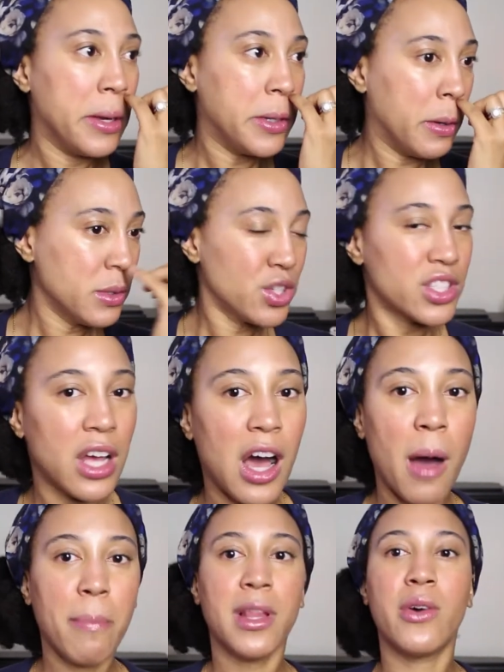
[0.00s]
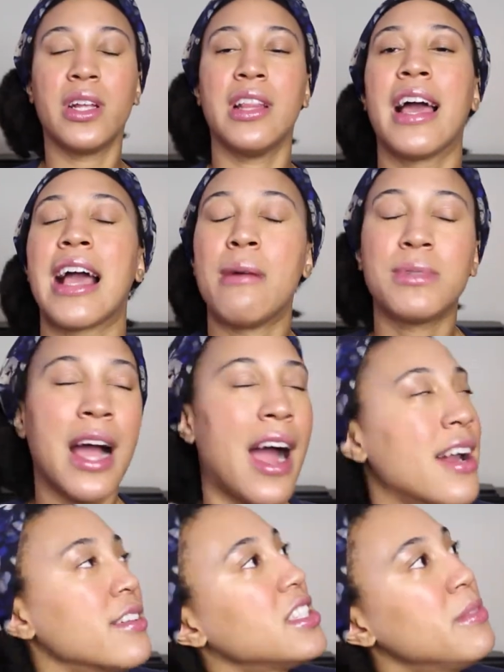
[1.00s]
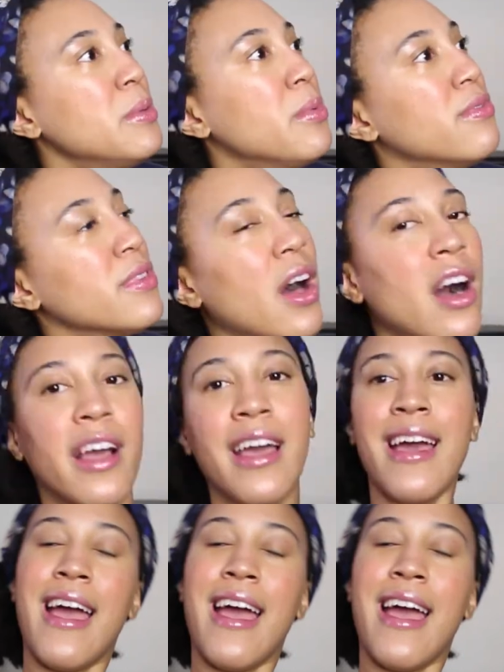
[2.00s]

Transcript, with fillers: Don't just upload it. Like, I'm tired of seeing people vlog